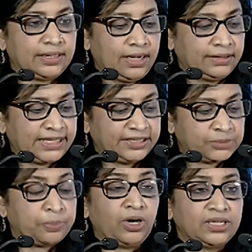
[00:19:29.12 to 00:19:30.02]
that this
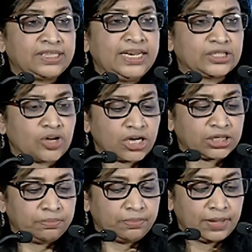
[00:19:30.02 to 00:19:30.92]
policy is
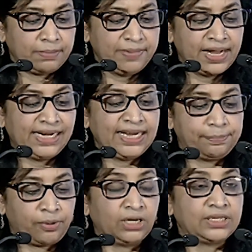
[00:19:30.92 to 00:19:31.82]
not merely a
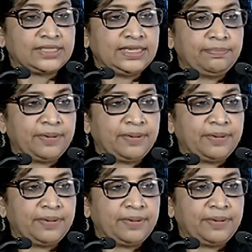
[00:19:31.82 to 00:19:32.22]
policy,